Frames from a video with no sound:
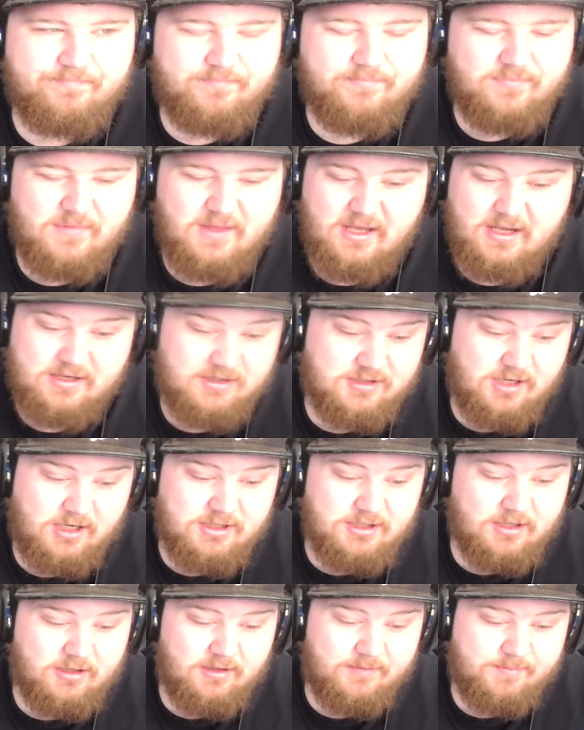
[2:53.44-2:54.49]
yeah, because I
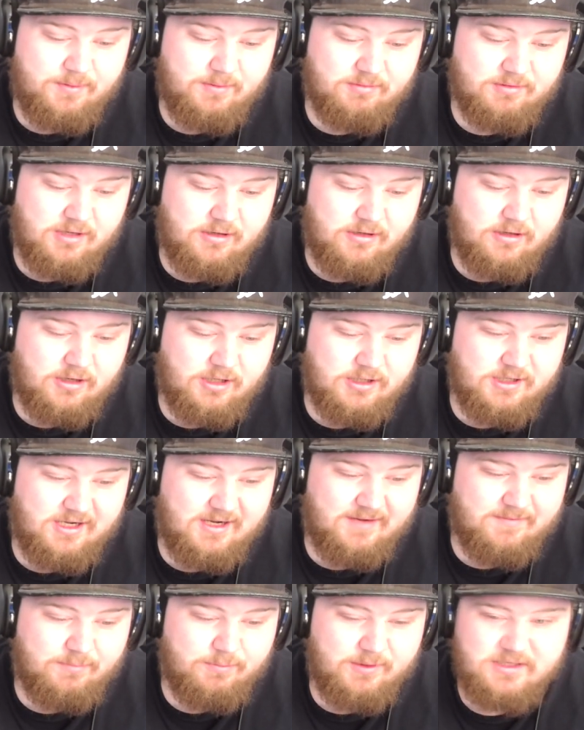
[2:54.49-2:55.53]
don't. If people don't know, I don't
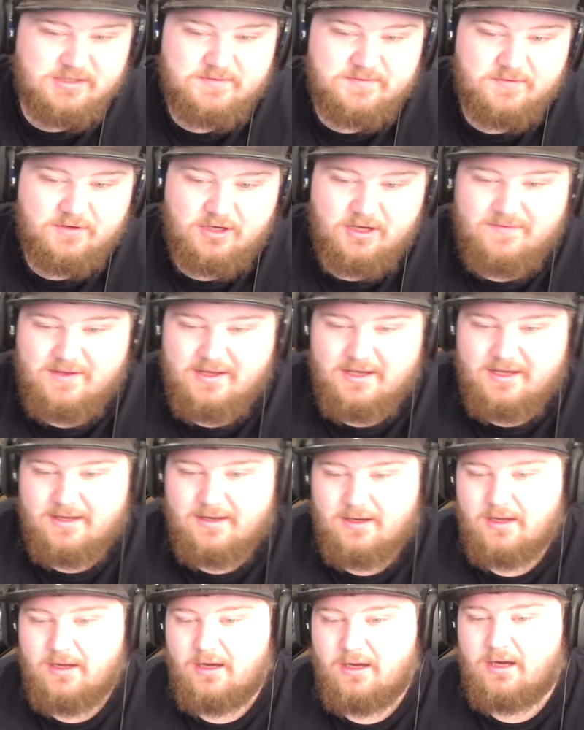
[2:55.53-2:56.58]
have a PS5 yet.
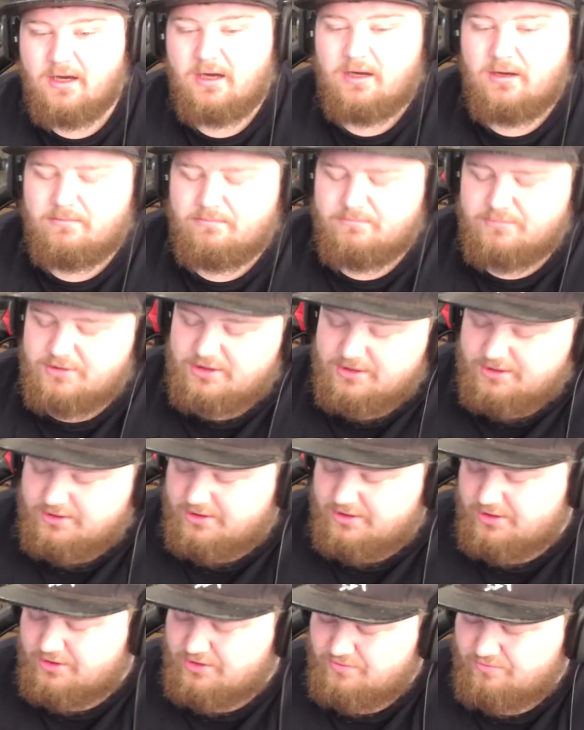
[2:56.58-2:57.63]
Um,
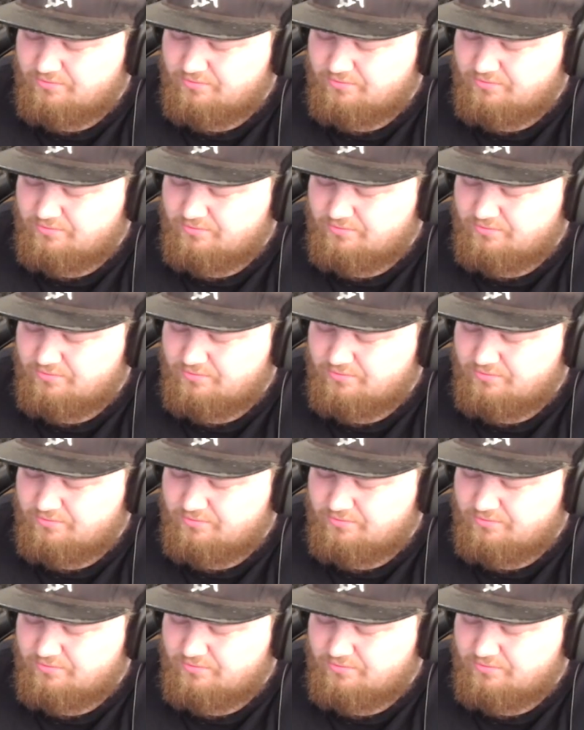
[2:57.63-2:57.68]
just